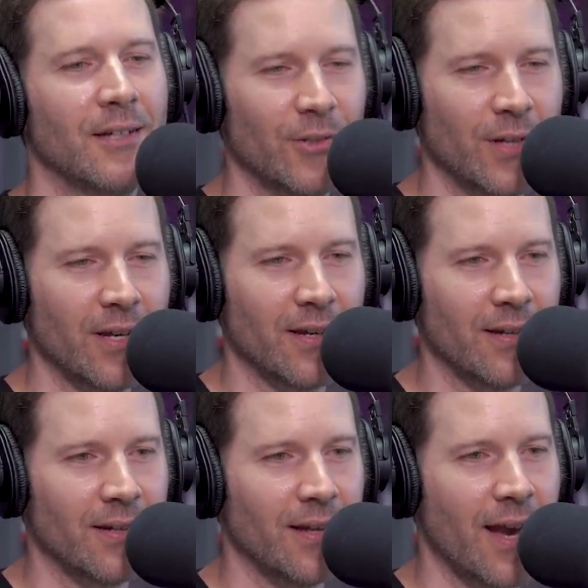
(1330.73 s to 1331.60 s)

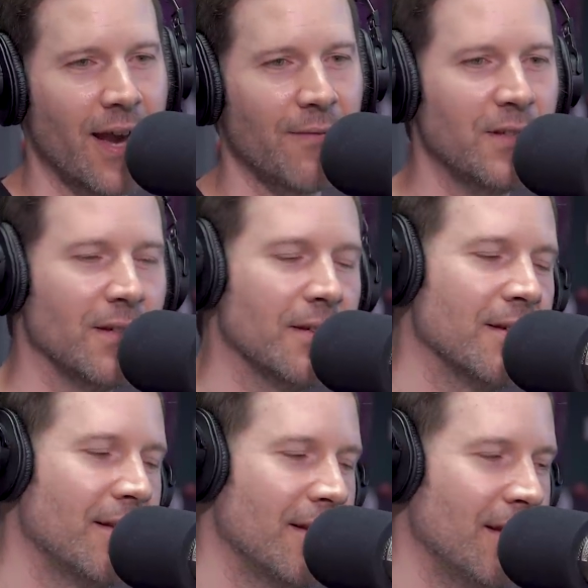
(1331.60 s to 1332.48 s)
okay, I have
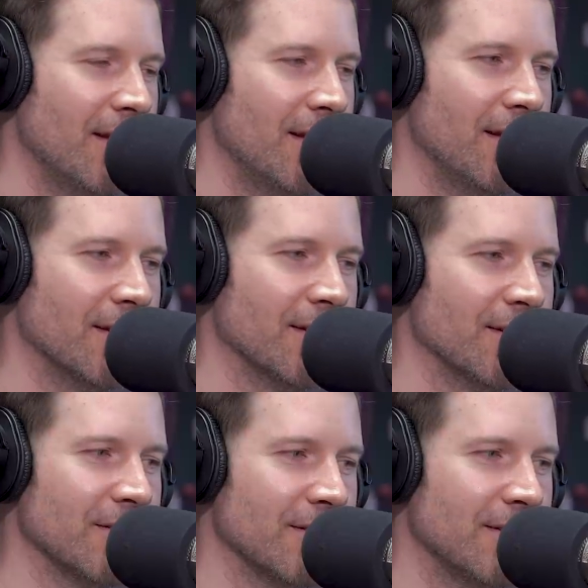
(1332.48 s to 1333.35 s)
to, you
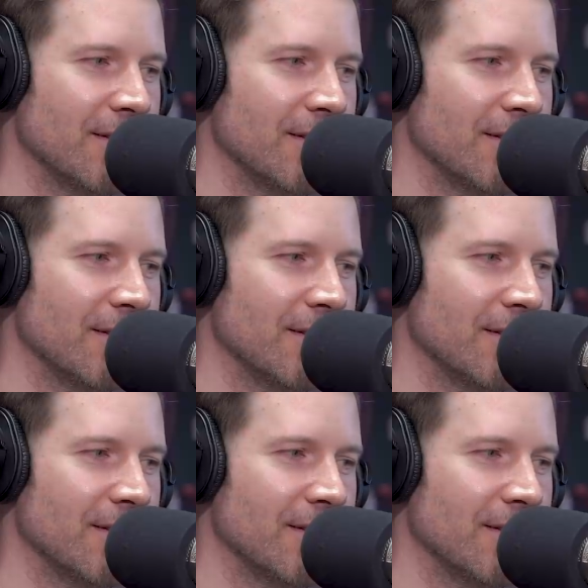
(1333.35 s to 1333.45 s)
know,